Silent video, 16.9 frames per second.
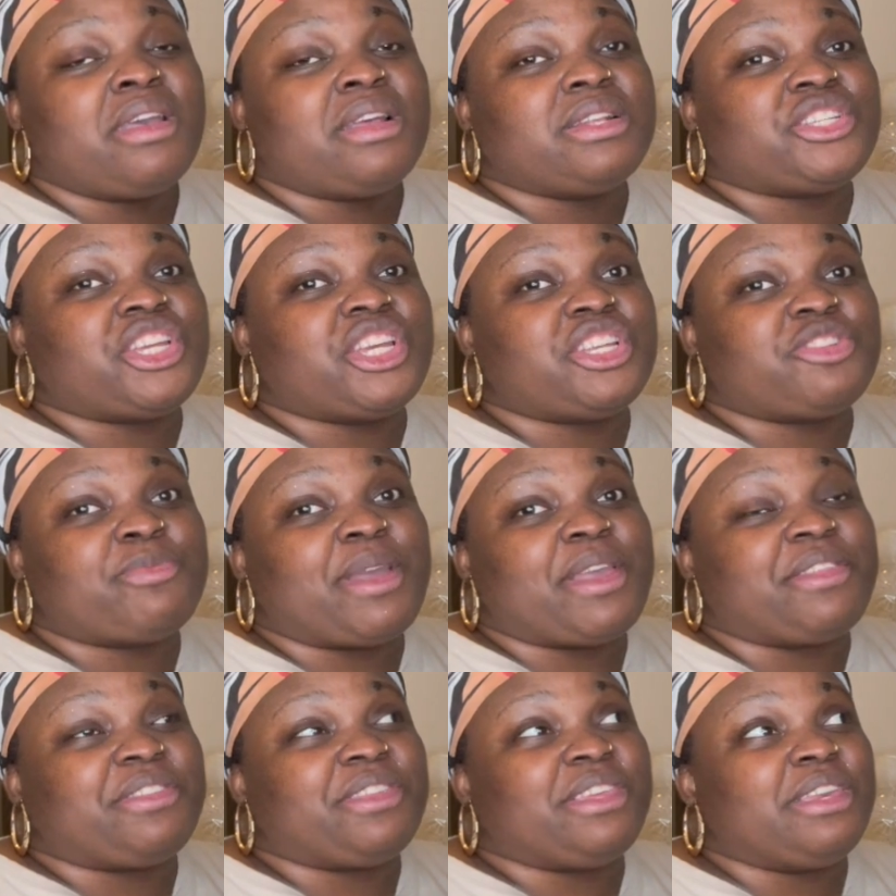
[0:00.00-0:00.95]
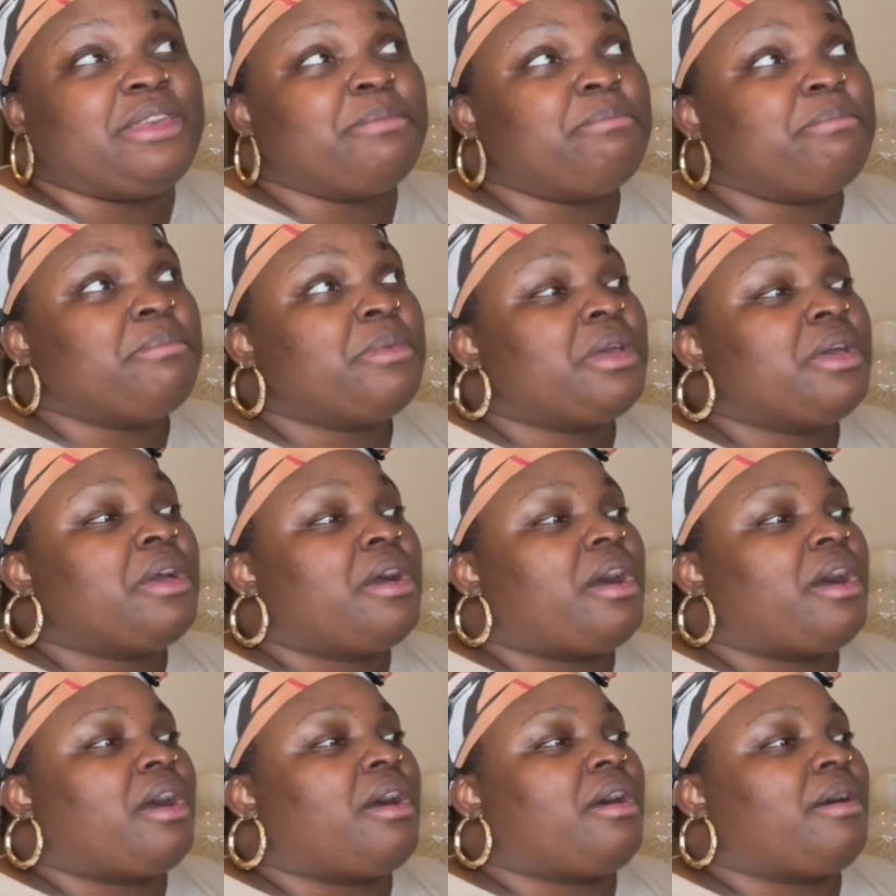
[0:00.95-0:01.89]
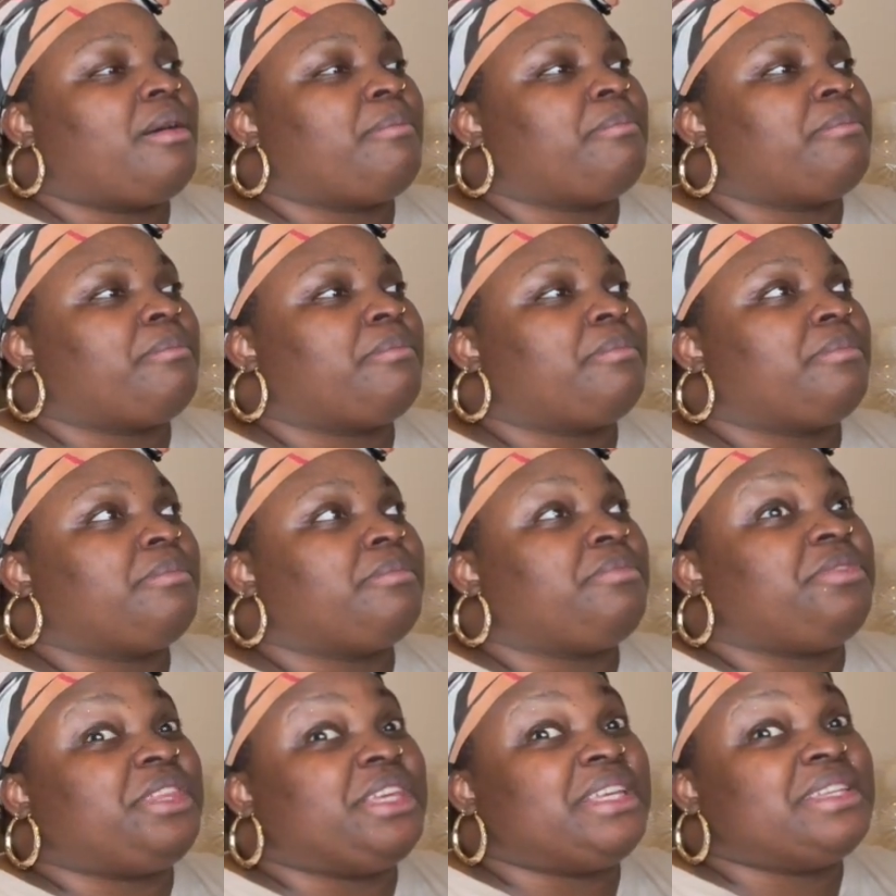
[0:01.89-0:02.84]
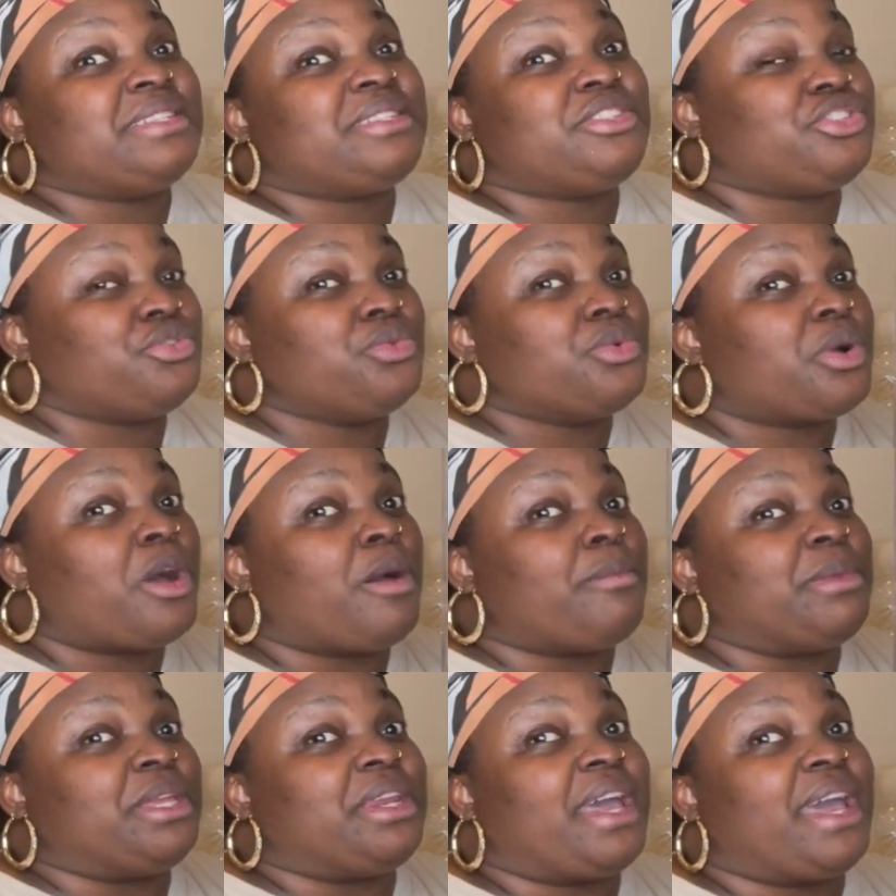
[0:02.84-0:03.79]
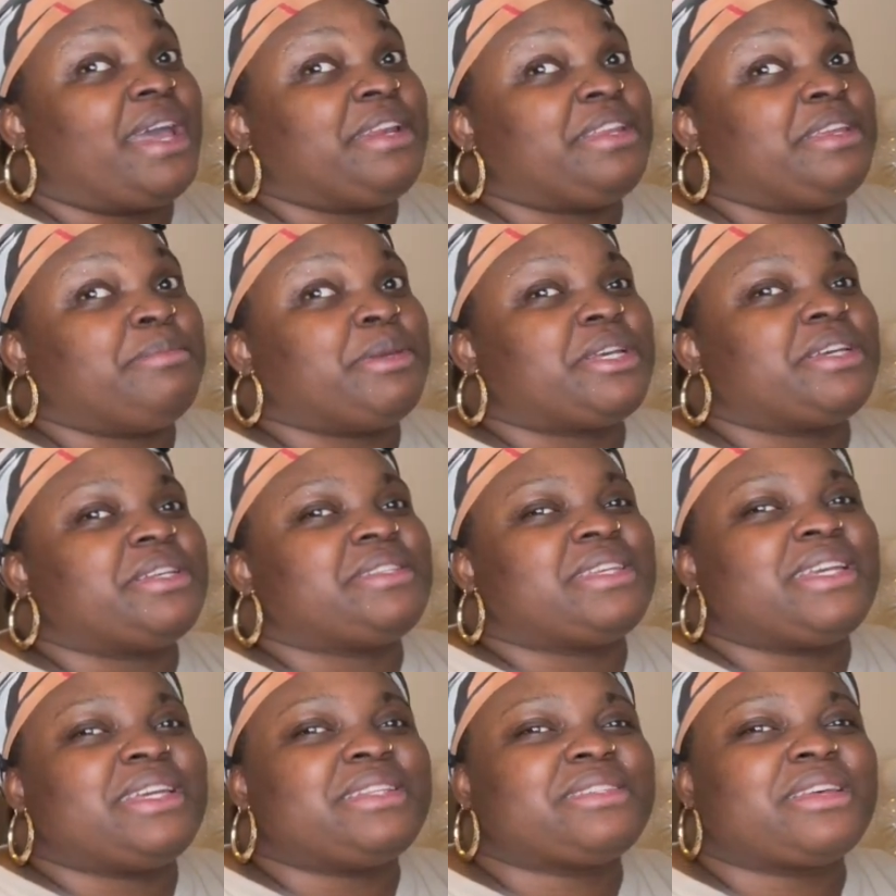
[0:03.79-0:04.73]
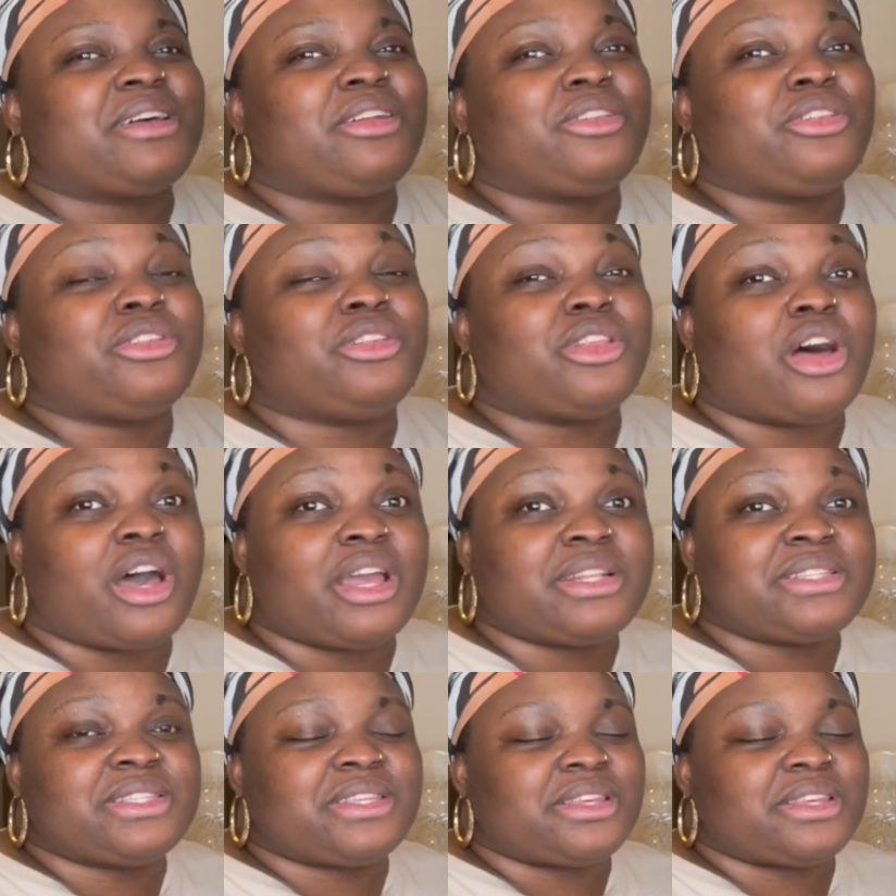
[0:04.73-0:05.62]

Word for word: change my theme. Um, these do come in handy because it's a lot.